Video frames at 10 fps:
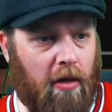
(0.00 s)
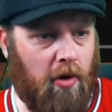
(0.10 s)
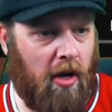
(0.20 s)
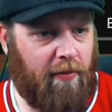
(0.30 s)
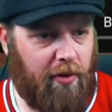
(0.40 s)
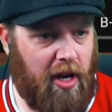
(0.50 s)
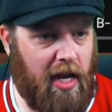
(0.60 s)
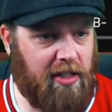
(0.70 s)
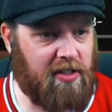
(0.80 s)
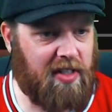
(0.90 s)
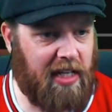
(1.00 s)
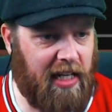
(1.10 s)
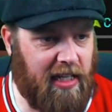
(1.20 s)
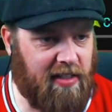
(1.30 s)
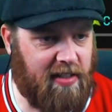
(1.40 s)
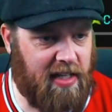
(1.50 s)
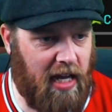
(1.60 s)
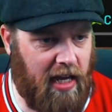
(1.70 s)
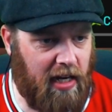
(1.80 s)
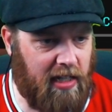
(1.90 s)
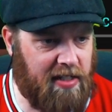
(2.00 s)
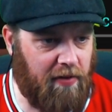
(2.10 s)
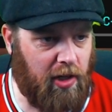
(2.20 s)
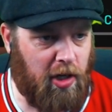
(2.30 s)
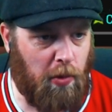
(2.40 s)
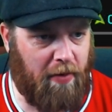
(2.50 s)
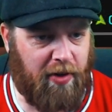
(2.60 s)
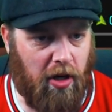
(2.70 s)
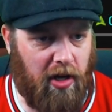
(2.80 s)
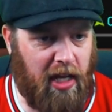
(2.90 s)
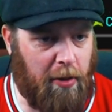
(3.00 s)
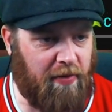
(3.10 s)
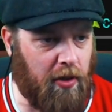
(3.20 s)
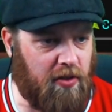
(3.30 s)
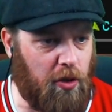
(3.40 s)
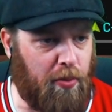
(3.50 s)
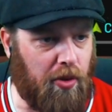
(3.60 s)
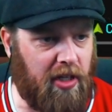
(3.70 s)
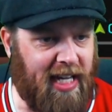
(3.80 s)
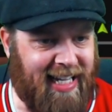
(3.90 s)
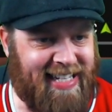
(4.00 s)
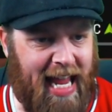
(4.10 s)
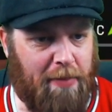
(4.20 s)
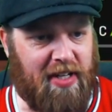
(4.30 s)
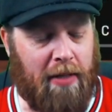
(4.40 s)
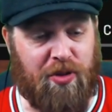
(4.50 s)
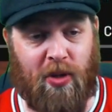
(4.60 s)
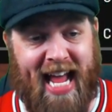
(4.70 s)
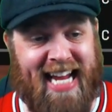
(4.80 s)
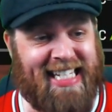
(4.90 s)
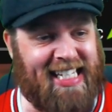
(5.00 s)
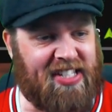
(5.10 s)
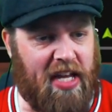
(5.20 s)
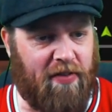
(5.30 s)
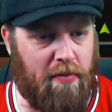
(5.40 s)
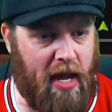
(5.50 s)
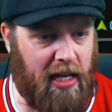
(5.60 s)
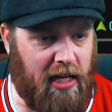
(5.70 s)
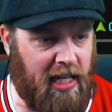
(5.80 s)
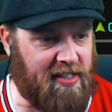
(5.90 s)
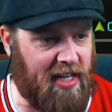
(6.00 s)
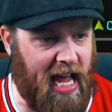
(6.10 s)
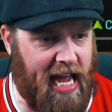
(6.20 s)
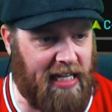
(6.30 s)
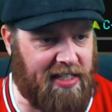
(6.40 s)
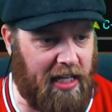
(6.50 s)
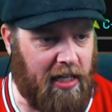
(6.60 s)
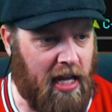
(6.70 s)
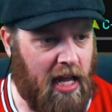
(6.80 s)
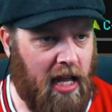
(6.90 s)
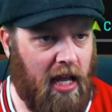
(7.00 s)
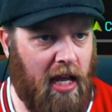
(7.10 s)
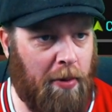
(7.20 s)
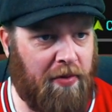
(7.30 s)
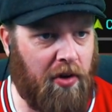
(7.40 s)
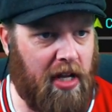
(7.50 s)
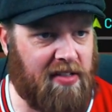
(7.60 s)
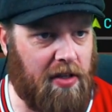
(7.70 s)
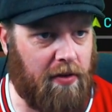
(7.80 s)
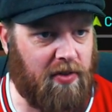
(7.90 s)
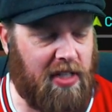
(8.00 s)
Right, free agency is done. Let's have a look at what we've got here. We've got 2 point guards. Hampton up to an 87. Mannion hits an 80. We've got ourselves